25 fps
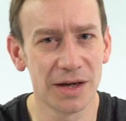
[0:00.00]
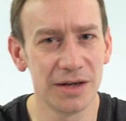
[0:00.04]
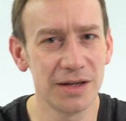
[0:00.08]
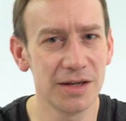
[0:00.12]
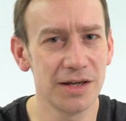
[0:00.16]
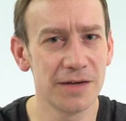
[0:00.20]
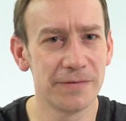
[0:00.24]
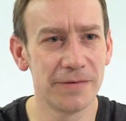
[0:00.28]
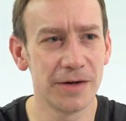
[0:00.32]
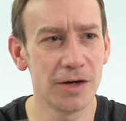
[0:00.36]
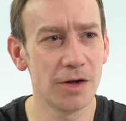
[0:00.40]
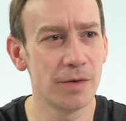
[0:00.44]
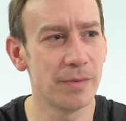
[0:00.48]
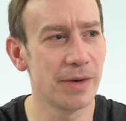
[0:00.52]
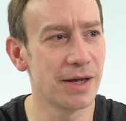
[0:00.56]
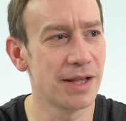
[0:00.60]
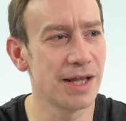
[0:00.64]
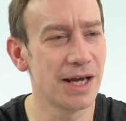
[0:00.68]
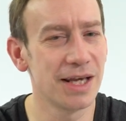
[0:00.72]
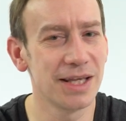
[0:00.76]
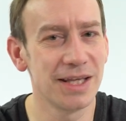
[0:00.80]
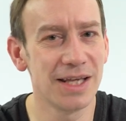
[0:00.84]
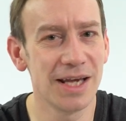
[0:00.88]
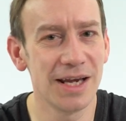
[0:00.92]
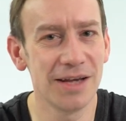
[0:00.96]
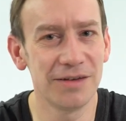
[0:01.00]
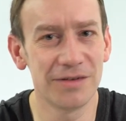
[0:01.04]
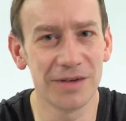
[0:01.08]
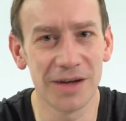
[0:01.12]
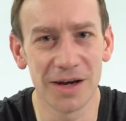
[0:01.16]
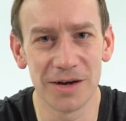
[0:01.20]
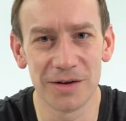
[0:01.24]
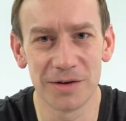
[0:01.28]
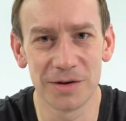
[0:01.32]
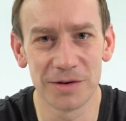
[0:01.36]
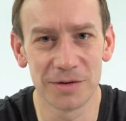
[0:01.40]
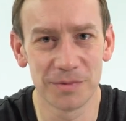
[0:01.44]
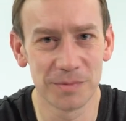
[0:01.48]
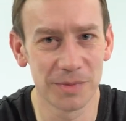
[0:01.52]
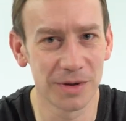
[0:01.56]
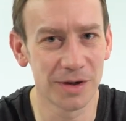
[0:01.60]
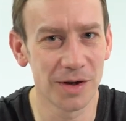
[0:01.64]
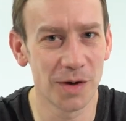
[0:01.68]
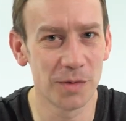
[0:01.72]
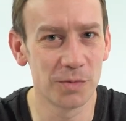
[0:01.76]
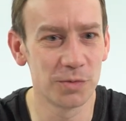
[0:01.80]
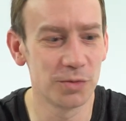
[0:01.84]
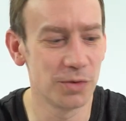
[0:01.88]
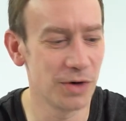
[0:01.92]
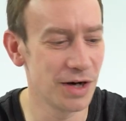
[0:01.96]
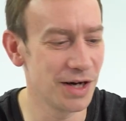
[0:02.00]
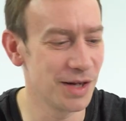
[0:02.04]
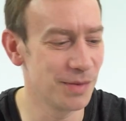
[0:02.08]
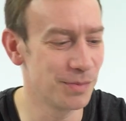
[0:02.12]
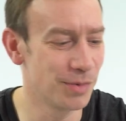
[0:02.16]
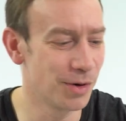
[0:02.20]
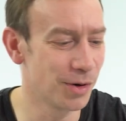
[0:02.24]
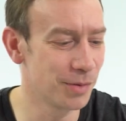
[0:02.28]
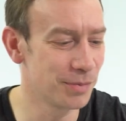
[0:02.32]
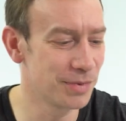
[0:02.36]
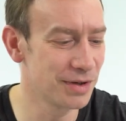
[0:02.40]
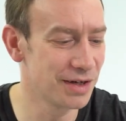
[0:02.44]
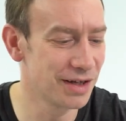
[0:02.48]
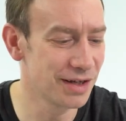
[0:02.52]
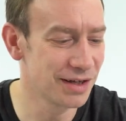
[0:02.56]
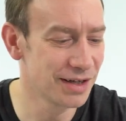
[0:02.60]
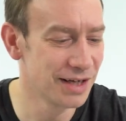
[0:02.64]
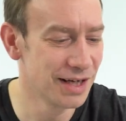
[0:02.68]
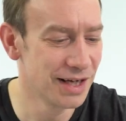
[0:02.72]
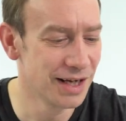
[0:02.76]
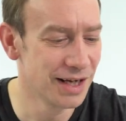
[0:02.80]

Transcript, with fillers: I did a video about that years ago that's become really popular.